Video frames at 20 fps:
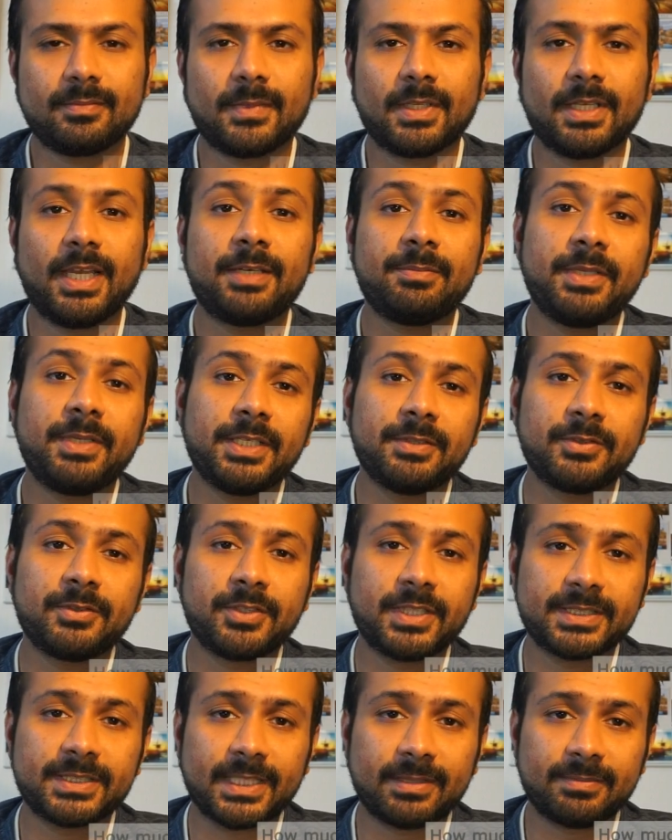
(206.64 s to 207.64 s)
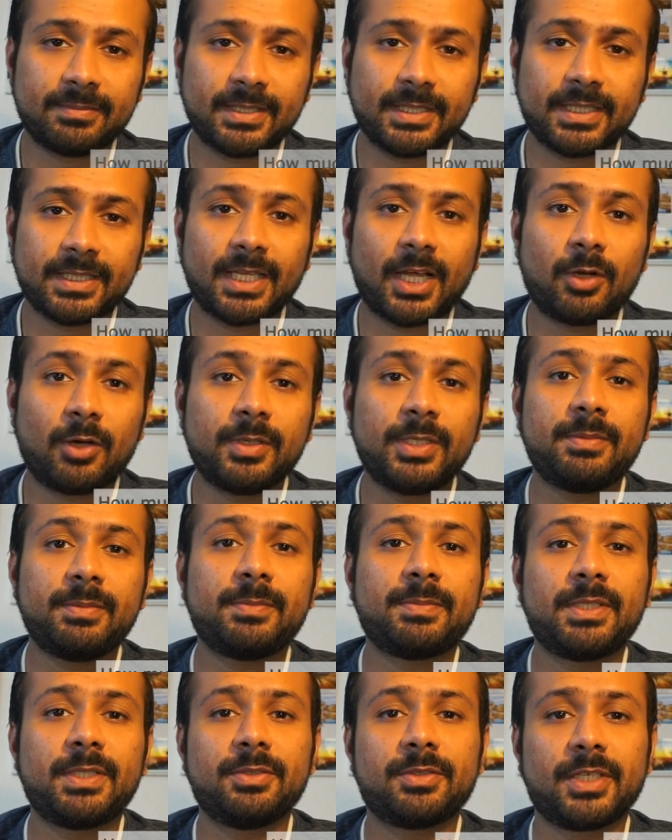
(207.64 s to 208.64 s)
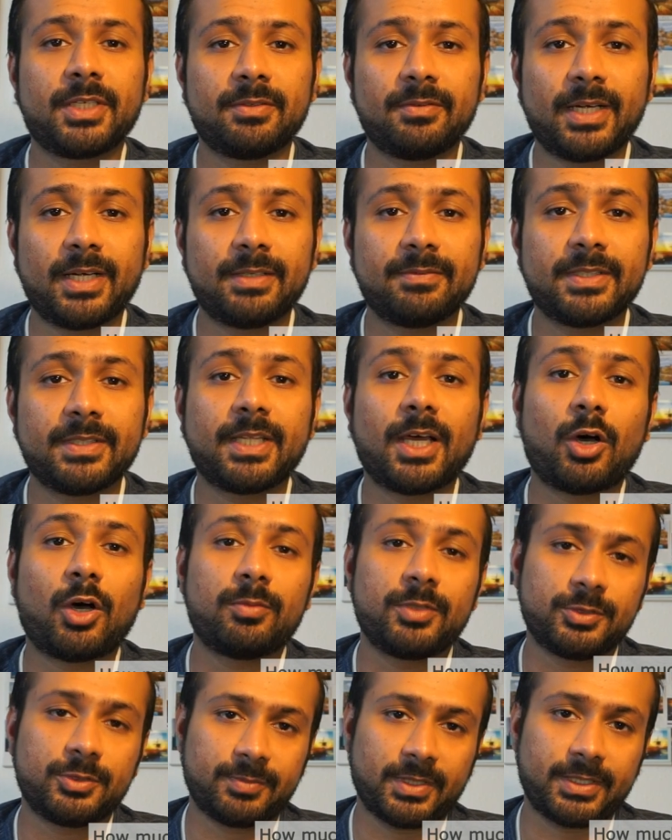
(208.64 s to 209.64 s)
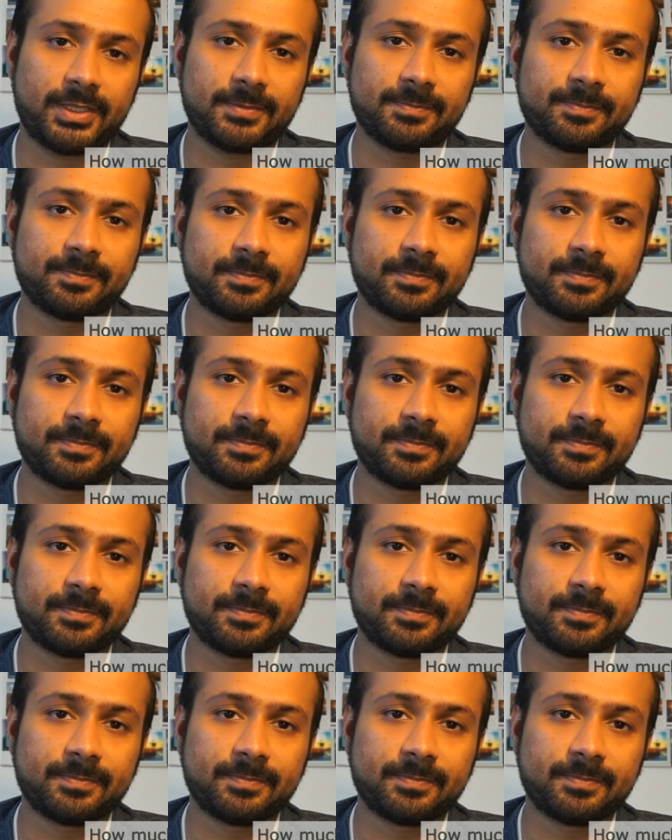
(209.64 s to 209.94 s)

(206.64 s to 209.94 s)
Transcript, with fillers: Let me give you an example that how many people you can invite with how much money.